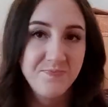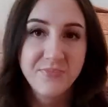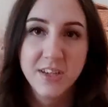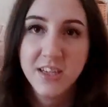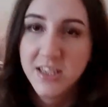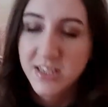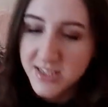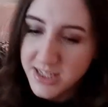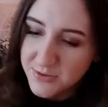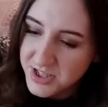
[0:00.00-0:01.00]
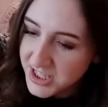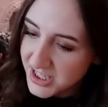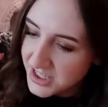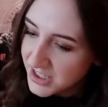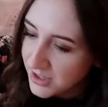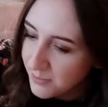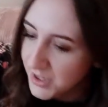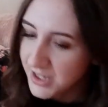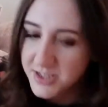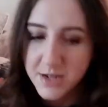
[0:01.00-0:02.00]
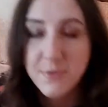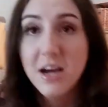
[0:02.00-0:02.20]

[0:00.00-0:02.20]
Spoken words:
So that was the next thing I picked up.